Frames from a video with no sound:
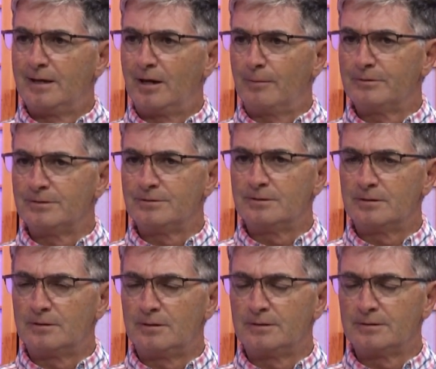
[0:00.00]
help these
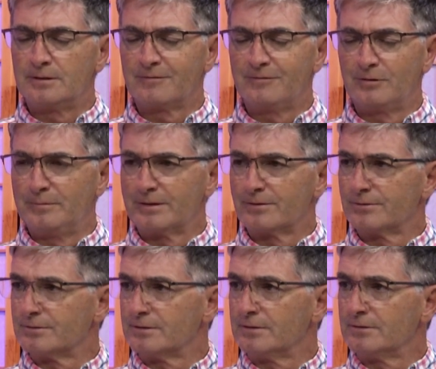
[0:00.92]
young
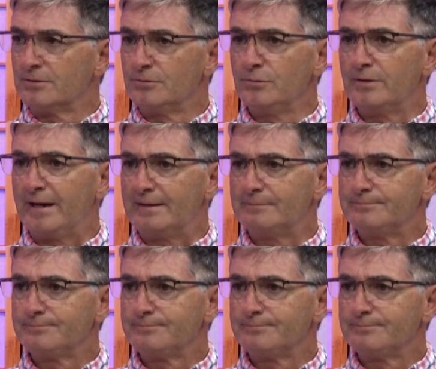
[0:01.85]
filmmakers to do that.